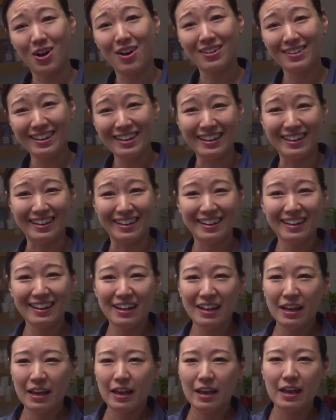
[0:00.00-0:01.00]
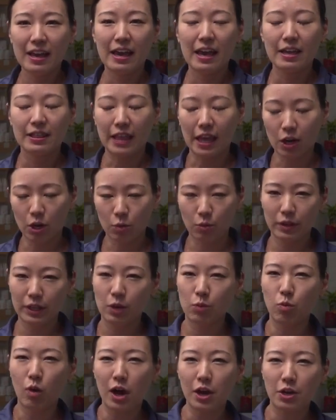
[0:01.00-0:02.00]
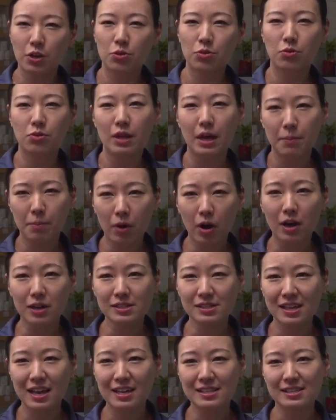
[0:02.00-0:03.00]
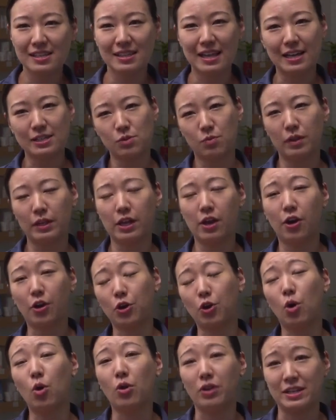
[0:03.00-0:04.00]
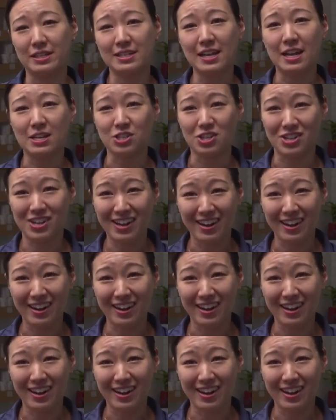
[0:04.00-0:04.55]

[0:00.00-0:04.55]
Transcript: dog need? They don't really walk you through that process, and that's really our goal and intention